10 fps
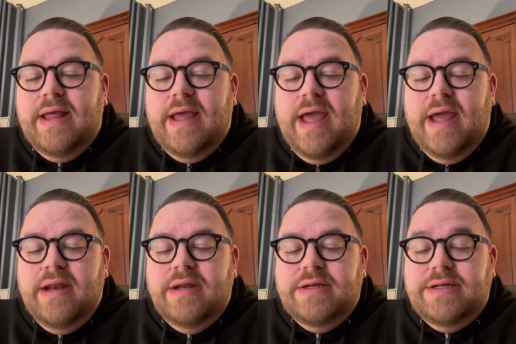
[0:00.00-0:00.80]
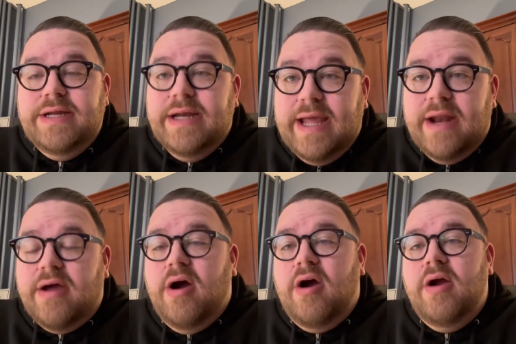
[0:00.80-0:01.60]
and didn't get a
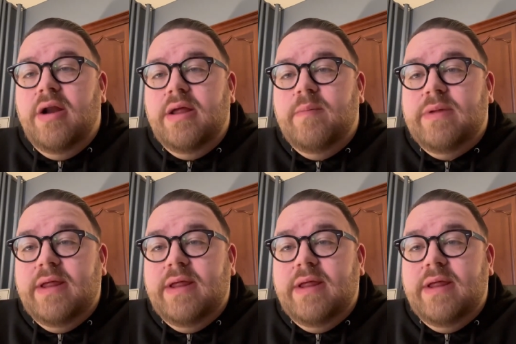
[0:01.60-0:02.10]
card,